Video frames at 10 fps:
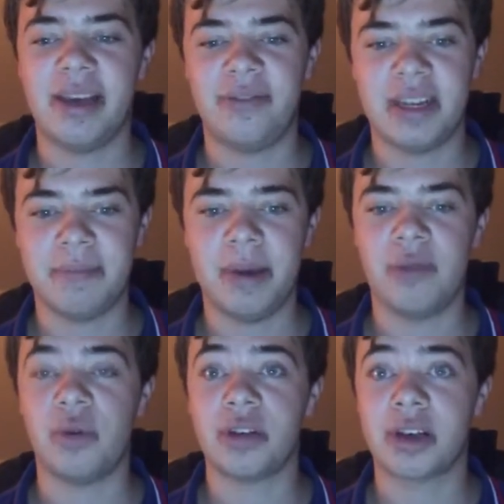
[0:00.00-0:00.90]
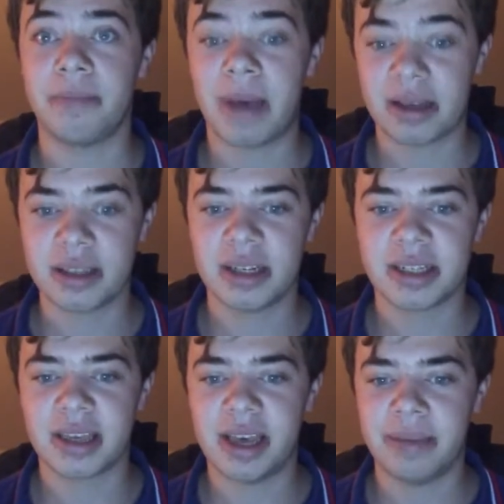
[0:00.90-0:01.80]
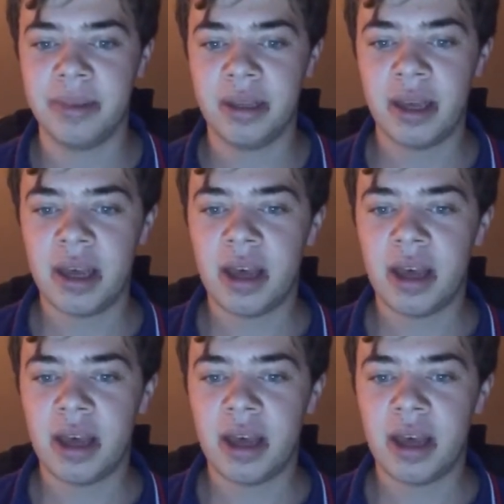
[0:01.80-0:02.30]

gifted Millwall to come back to this game.